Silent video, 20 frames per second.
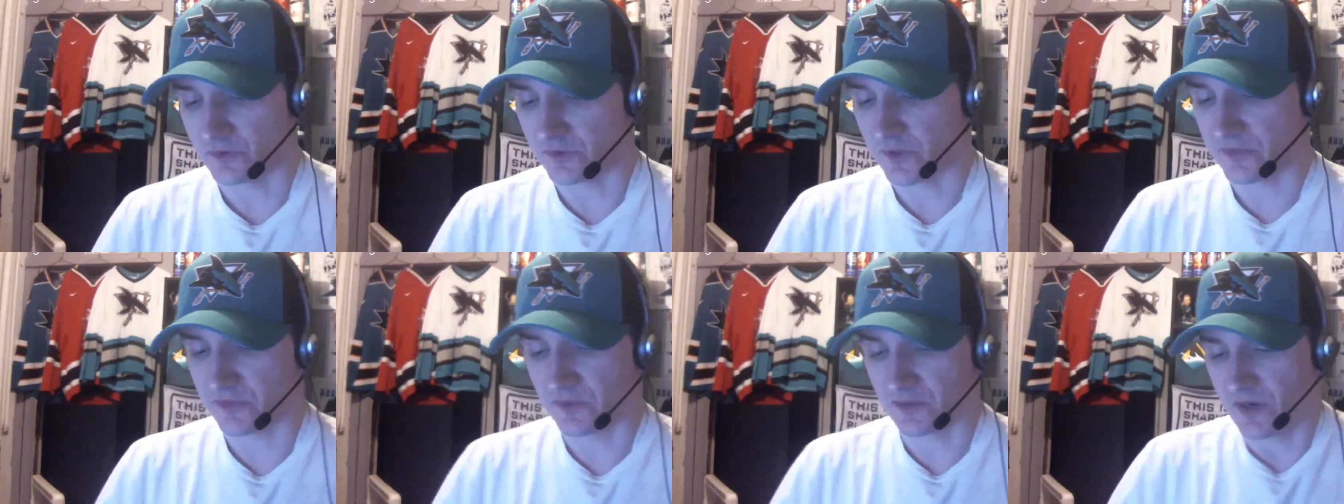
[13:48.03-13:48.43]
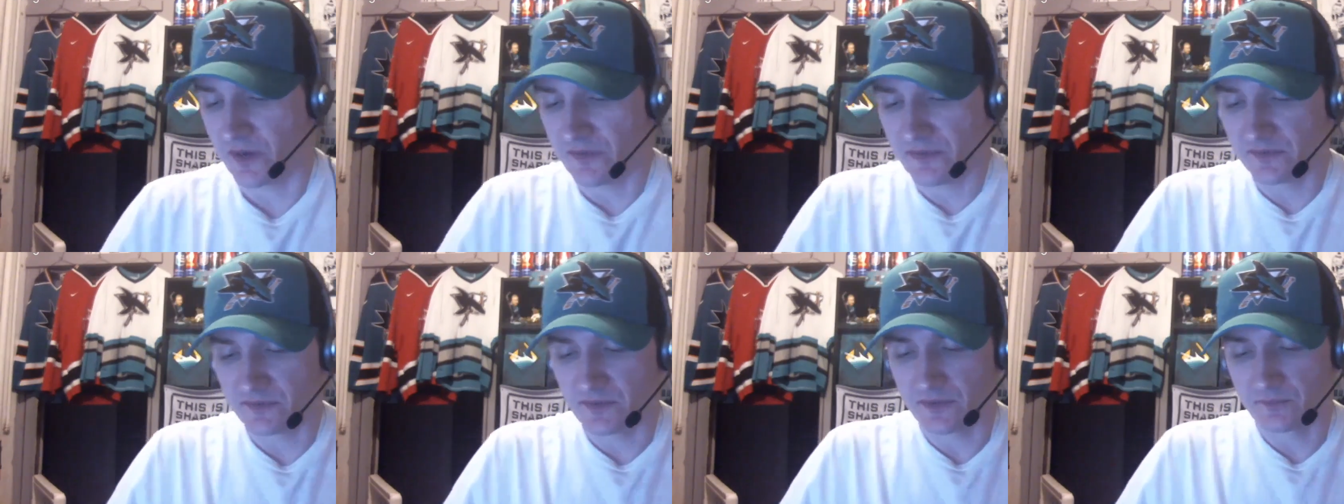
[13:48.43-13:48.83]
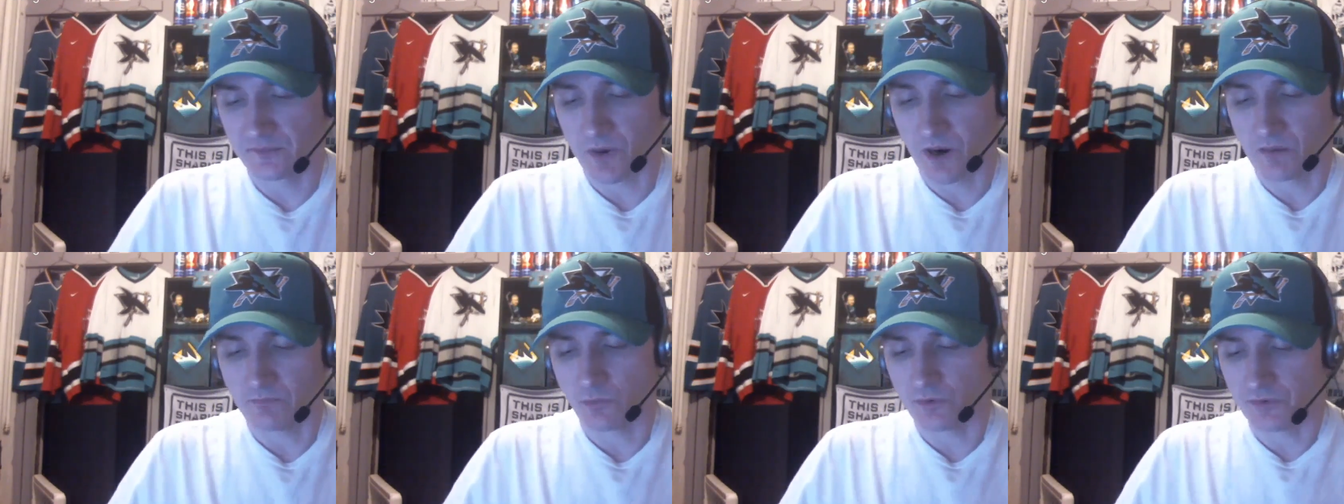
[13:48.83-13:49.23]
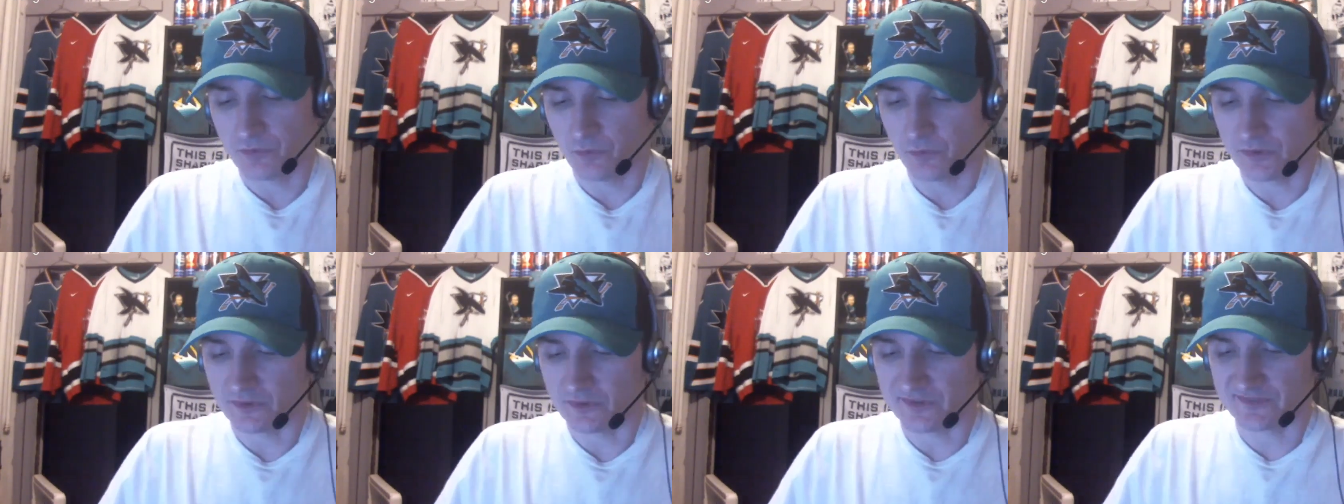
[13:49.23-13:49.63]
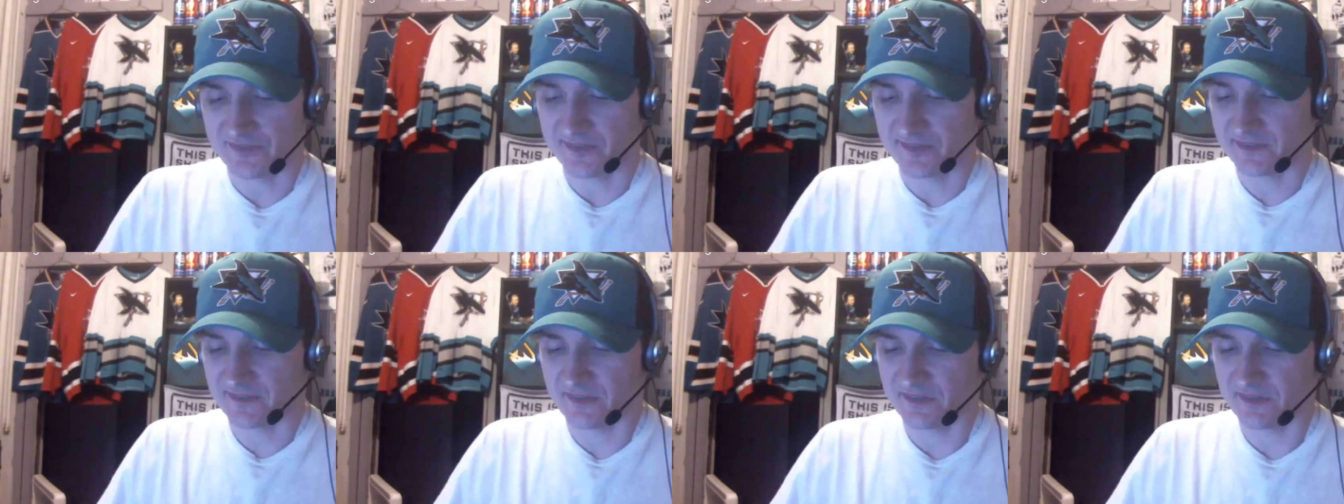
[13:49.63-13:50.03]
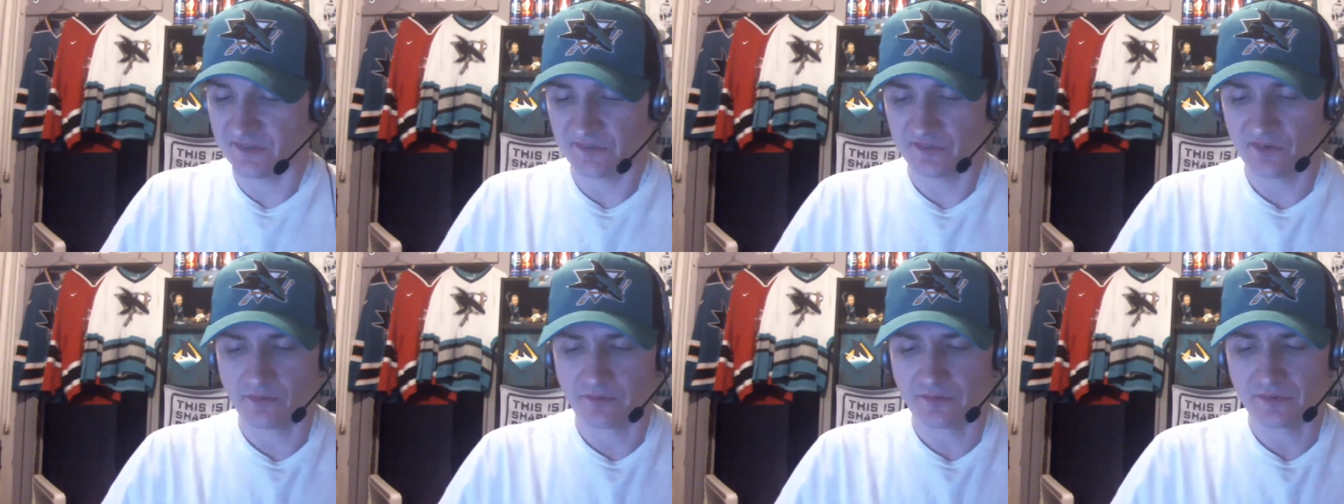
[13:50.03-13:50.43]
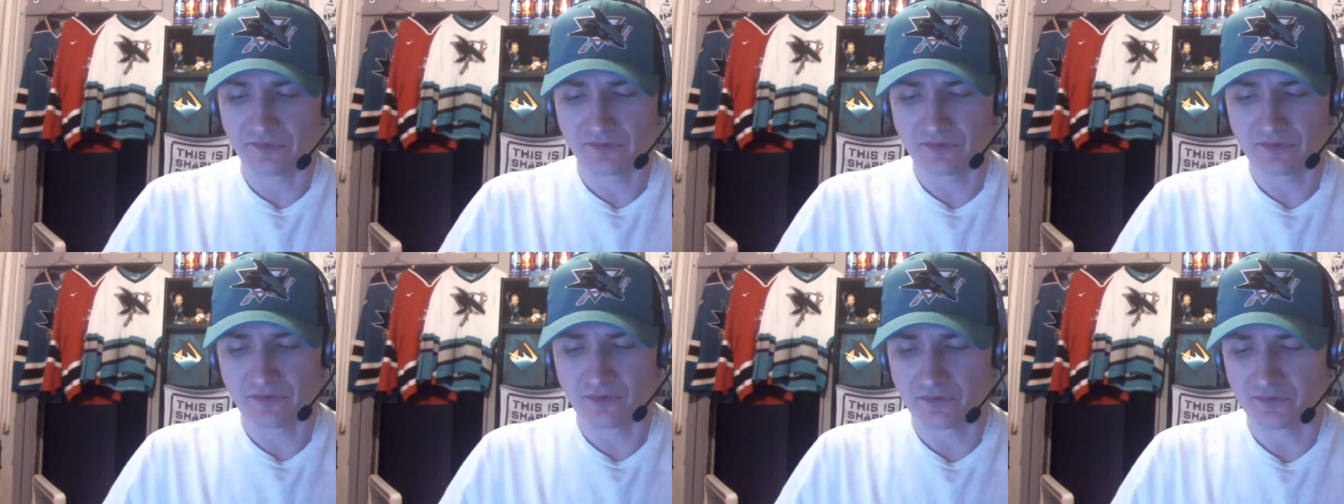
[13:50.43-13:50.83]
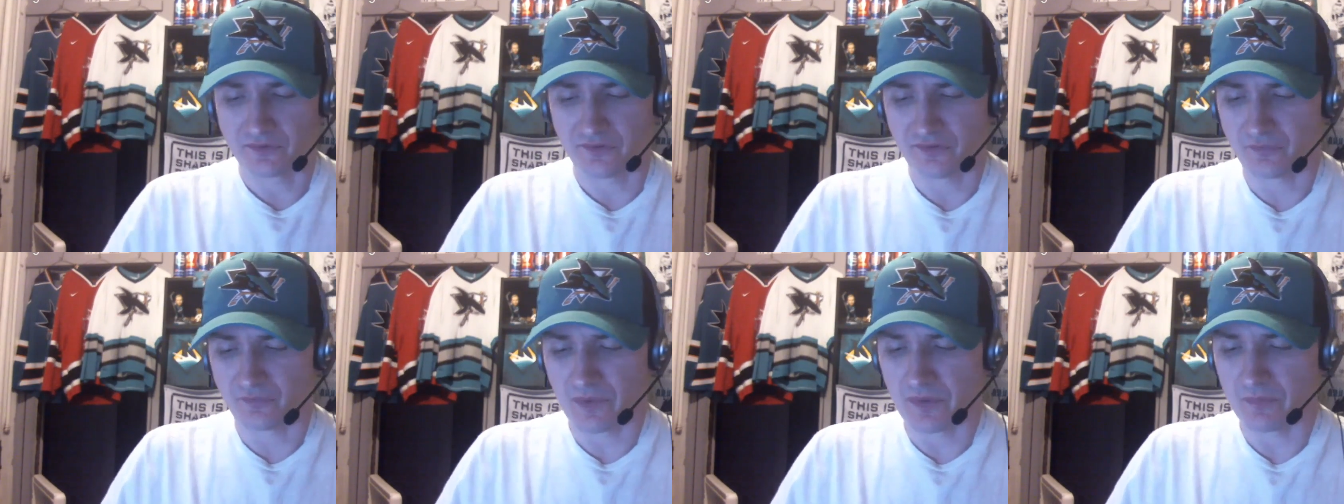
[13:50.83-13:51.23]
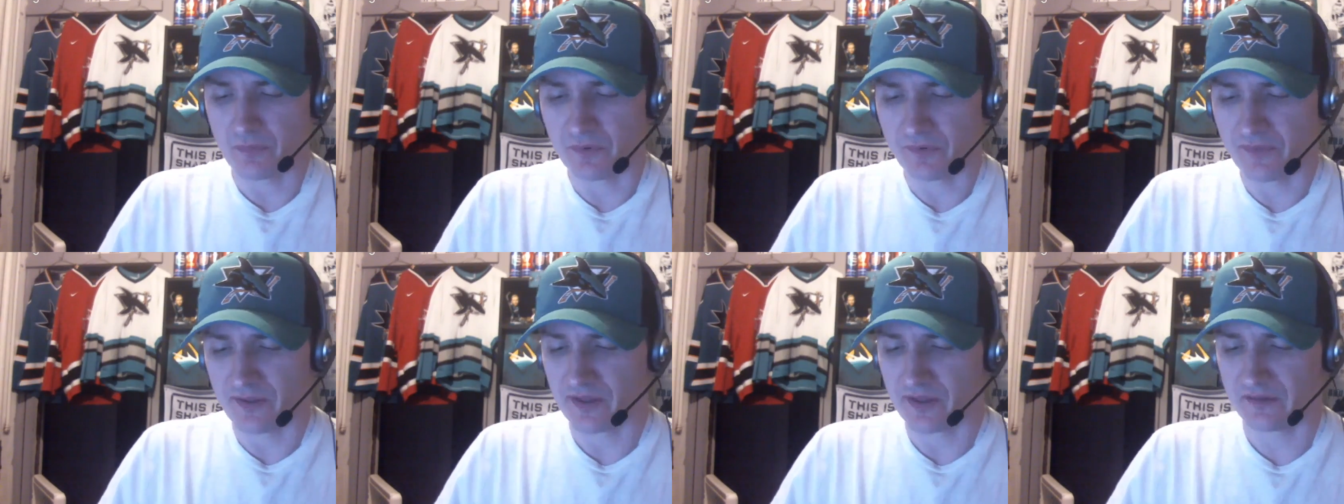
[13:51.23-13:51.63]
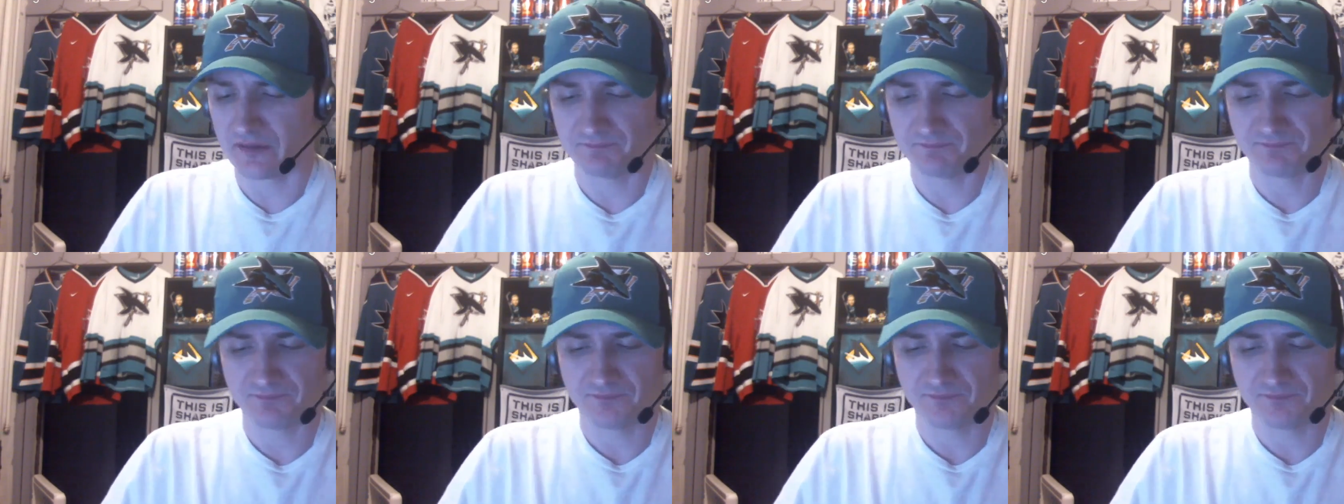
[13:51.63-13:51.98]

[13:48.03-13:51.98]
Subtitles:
I think the problem with doing a list like this is obviously there's just people that,